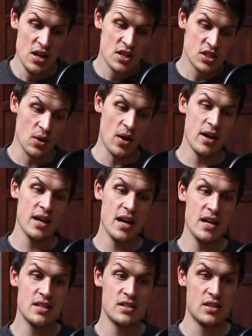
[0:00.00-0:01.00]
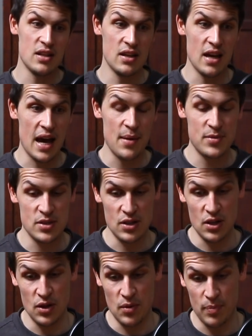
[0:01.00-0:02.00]
So I had the
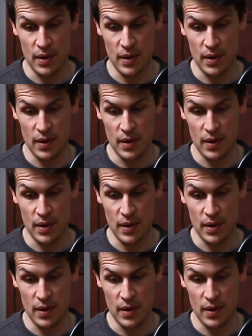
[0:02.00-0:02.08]
absolute